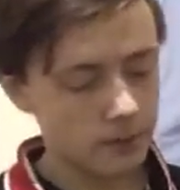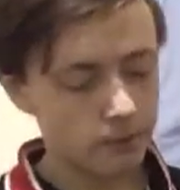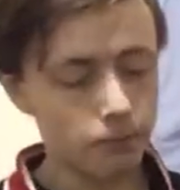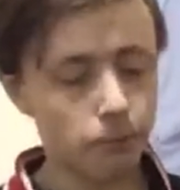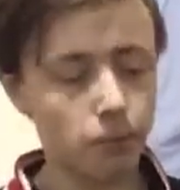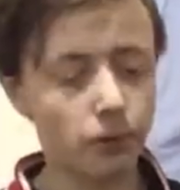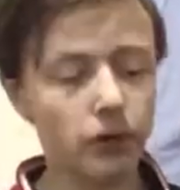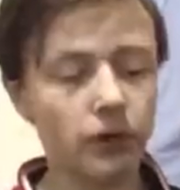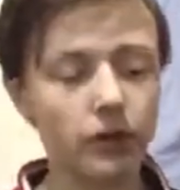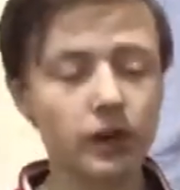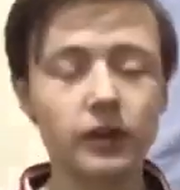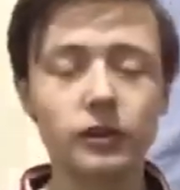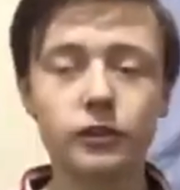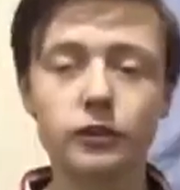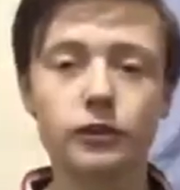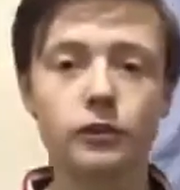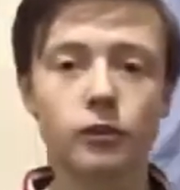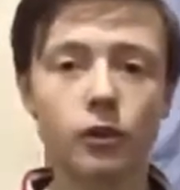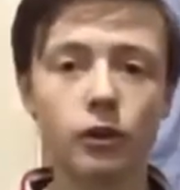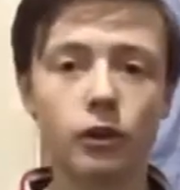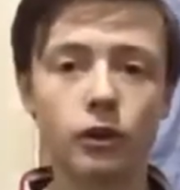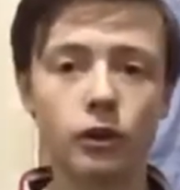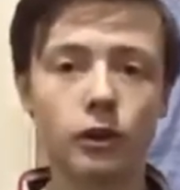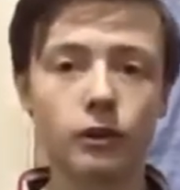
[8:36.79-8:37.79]
But it is
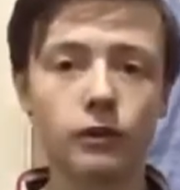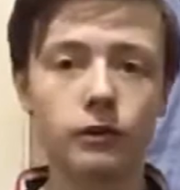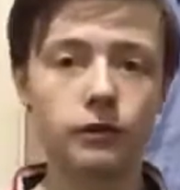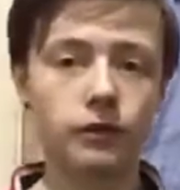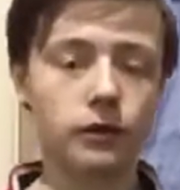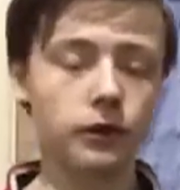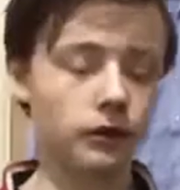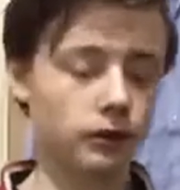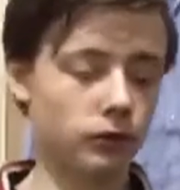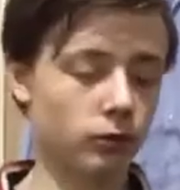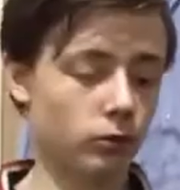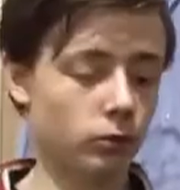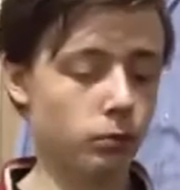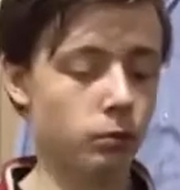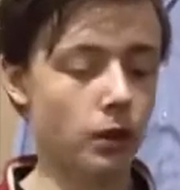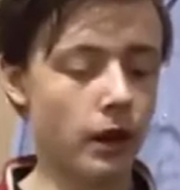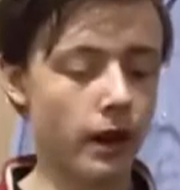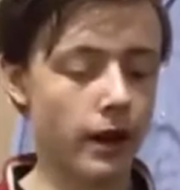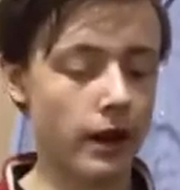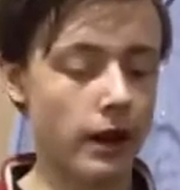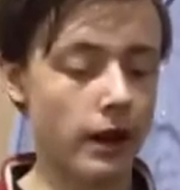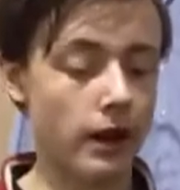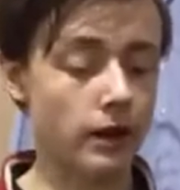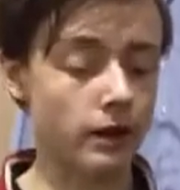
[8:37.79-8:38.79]
strong enough for you to
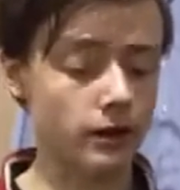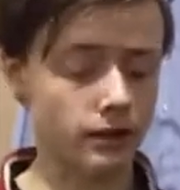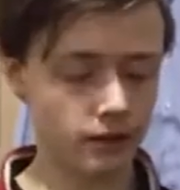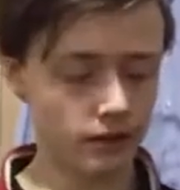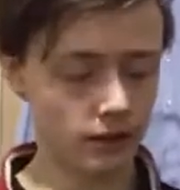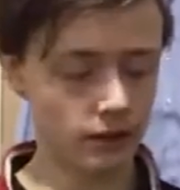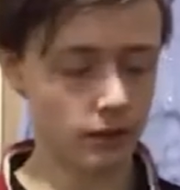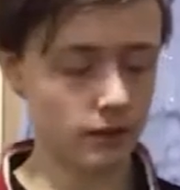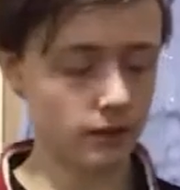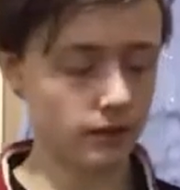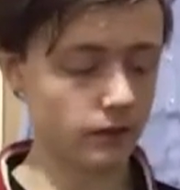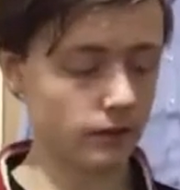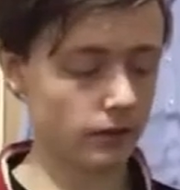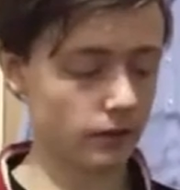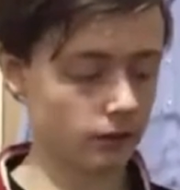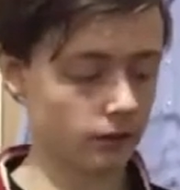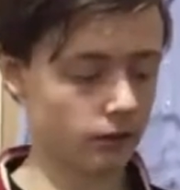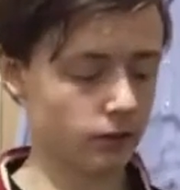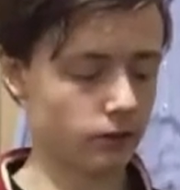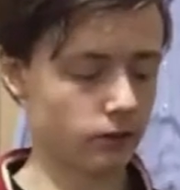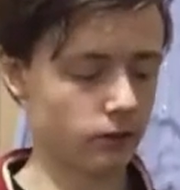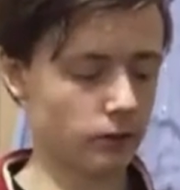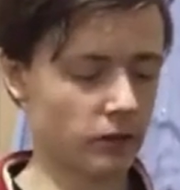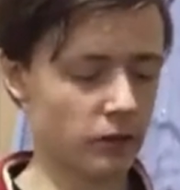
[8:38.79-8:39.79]
wear, and
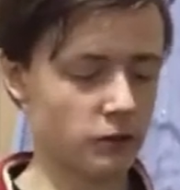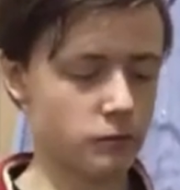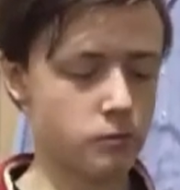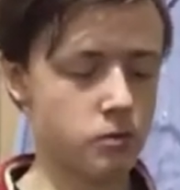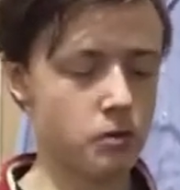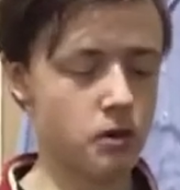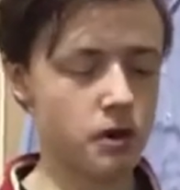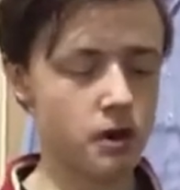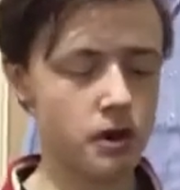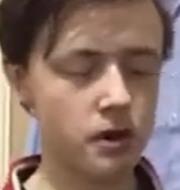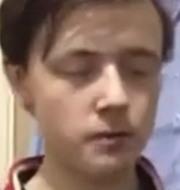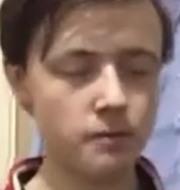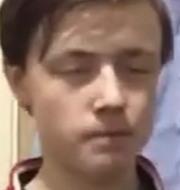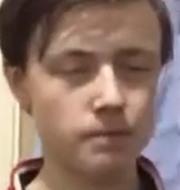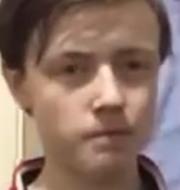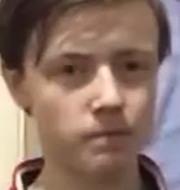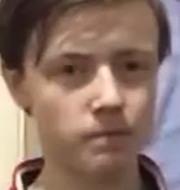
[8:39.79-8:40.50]
it's pretty